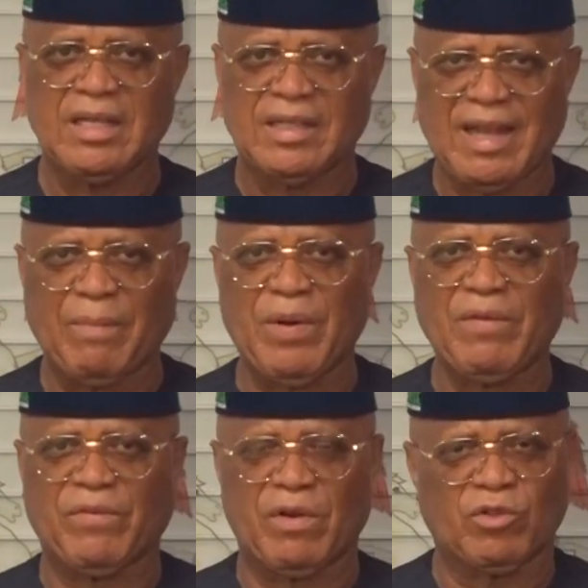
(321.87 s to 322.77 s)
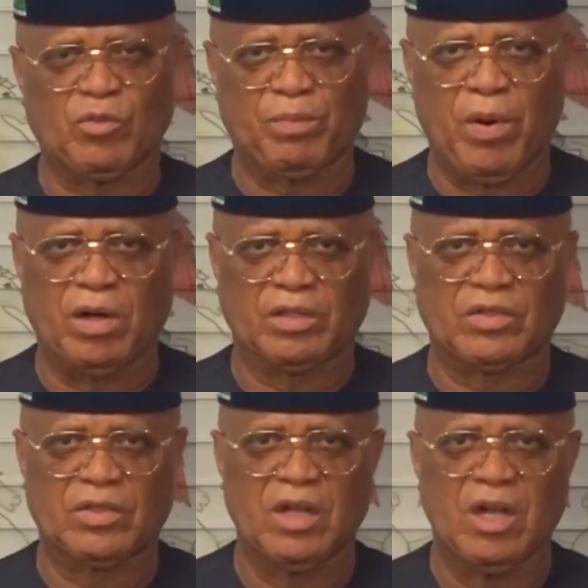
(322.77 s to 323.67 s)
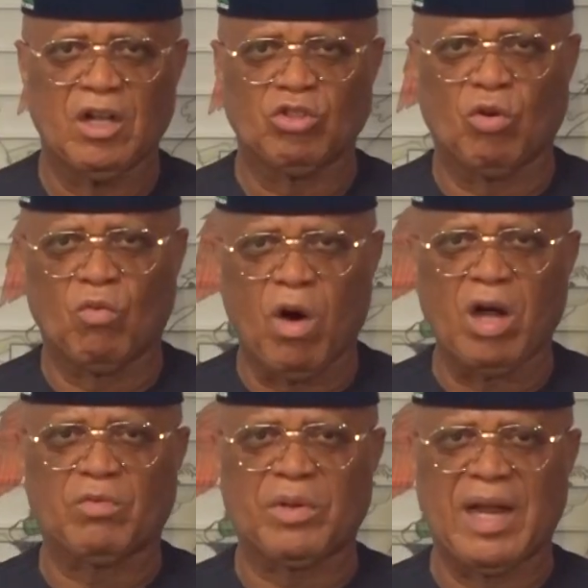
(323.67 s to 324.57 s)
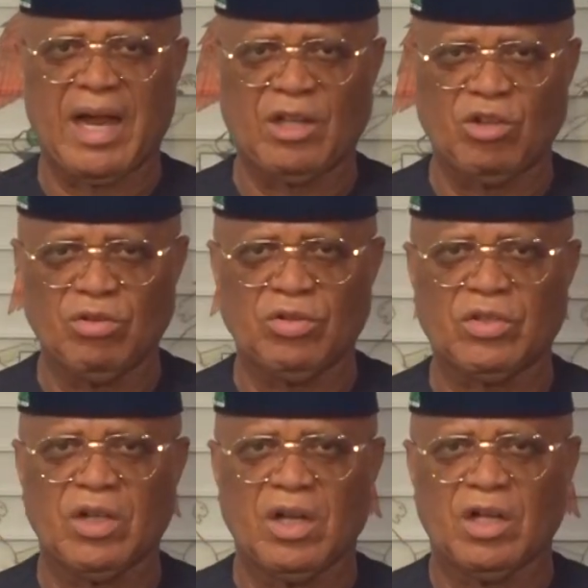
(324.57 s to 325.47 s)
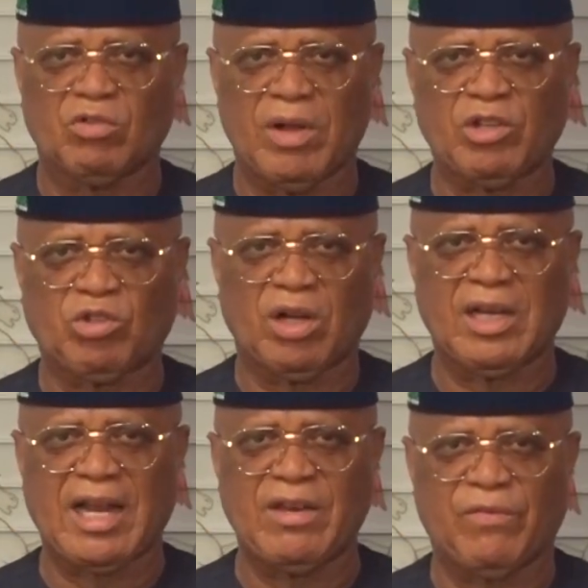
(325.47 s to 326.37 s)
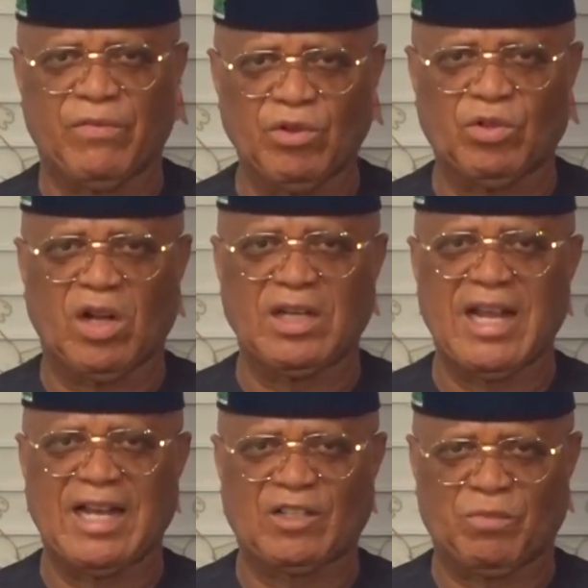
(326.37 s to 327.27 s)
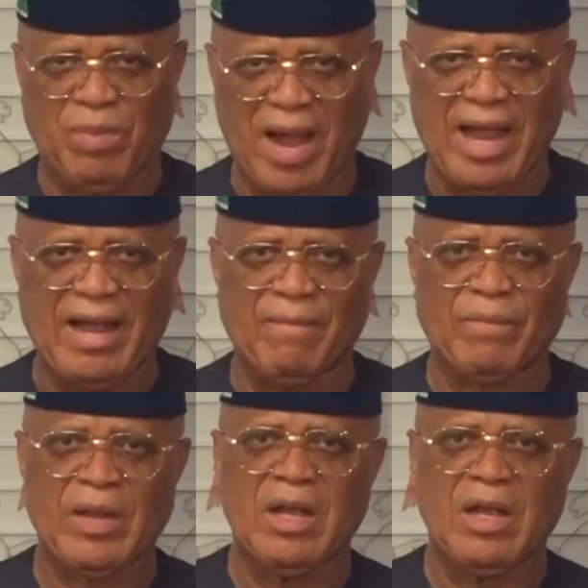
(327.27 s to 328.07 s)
separate from sports, to work with our youth to ensure that the future they aspire